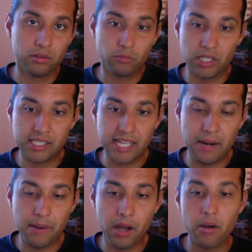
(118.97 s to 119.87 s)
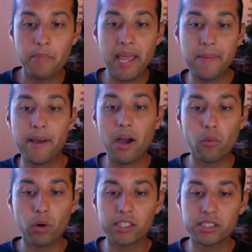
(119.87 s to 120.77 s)
What is that about? PayPal
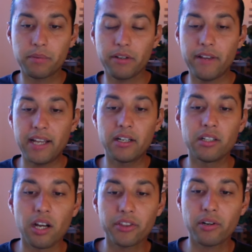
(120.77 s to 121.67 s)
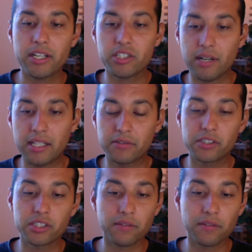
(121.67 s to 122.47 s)
works to prevent unauthorized transfers of